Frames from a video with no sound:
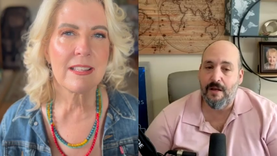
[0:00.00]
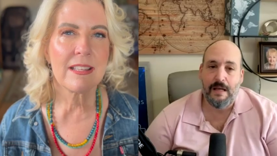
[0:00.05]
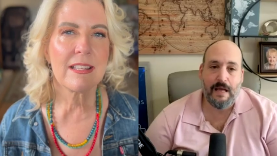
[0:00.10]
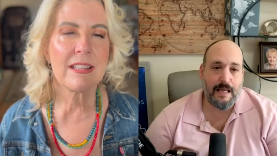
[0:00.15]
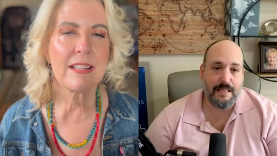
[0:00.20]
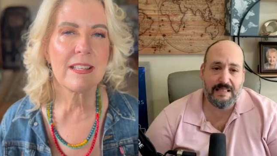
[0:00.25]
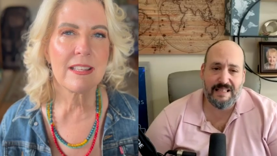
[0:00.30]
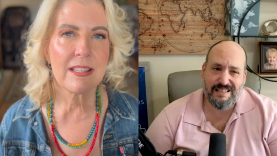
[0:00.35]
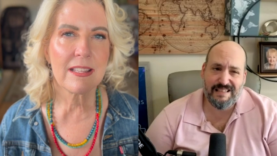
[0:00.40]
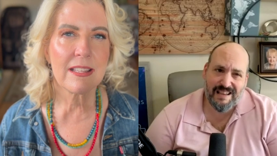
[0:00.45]
Speaker 1: as
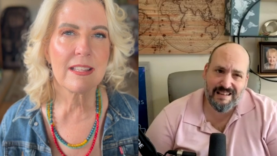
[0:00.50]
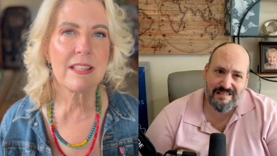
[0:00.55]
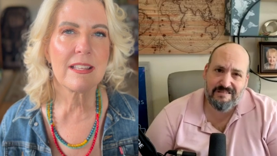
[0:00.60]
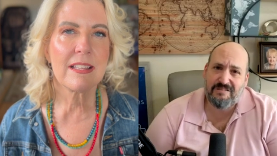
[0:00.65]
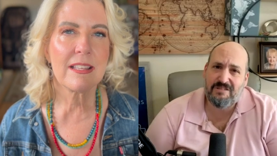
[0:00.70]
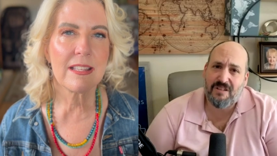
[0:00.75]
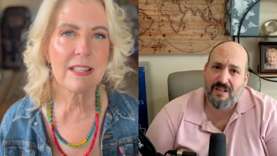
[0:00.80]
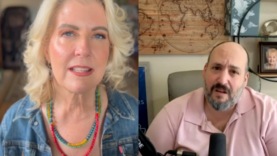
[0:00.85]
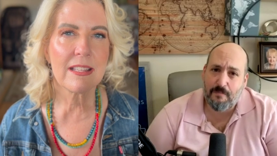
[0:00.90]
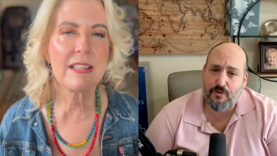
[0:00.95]
I said,
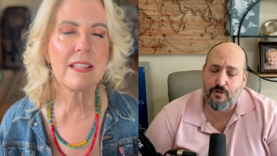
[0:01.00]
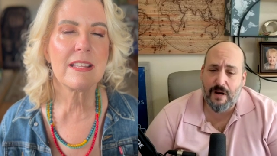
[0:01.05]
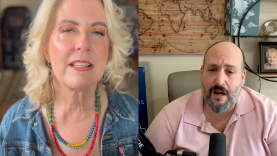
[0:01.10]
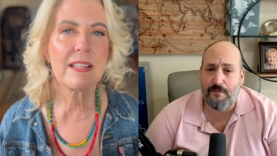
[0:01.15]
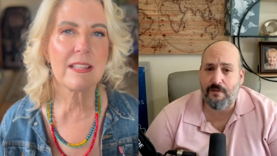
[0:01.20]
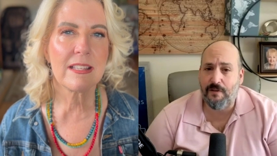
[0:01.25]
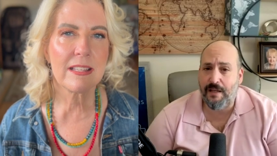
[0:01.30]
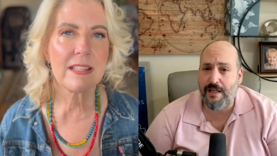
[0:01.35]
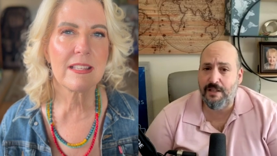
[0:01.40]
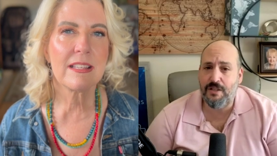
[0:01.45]
some travel
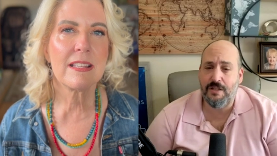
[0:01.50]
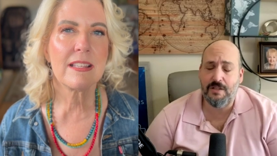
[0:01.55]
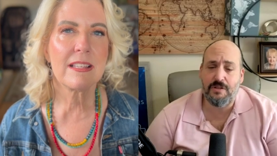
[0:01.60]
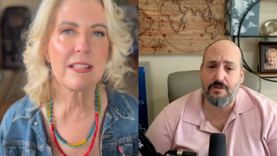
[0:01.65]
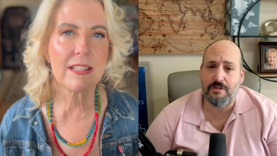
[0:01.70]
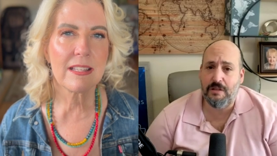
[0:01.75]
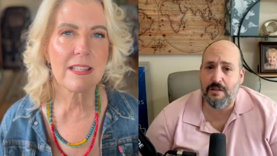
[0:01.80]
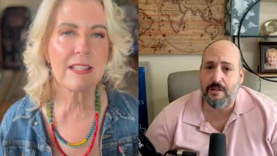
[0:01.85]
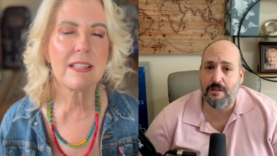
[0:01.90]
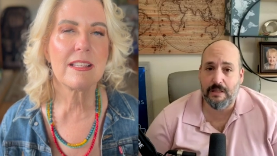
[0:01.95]
agents
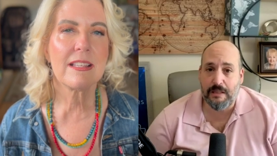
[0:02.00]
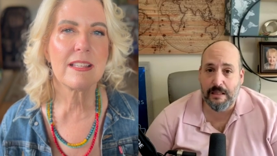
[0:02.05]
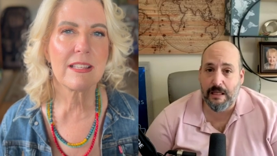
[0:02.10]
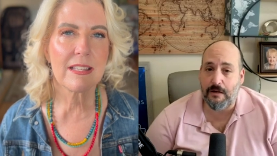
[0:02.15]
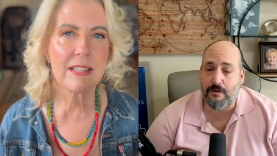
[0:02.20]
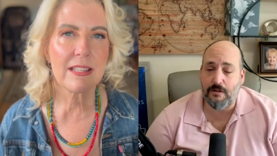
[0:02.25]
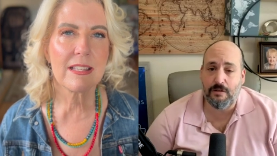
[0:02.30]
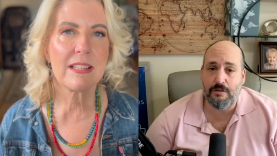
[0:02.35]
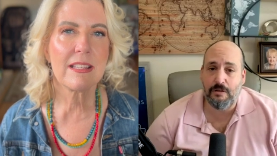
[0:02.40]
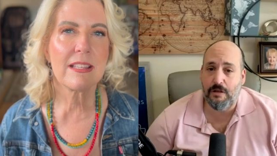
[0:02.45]
they're
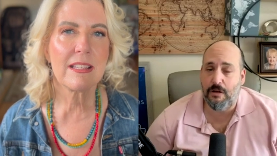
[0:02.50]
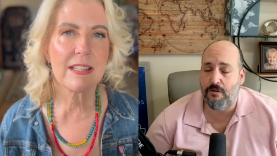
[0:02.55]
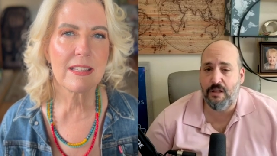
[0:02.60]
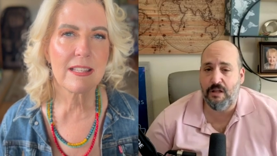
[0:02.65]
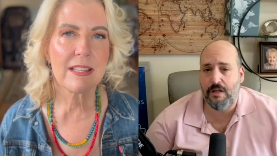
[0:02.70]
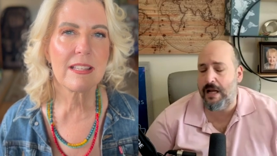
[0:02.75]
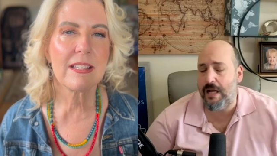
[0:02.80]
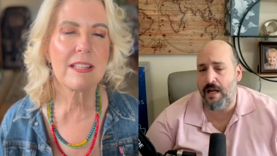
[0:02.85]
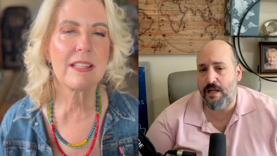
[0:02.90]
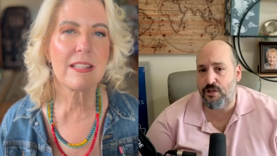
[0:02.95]
you know they're
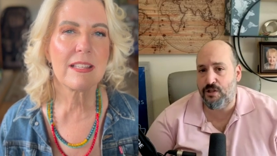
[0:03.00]
not as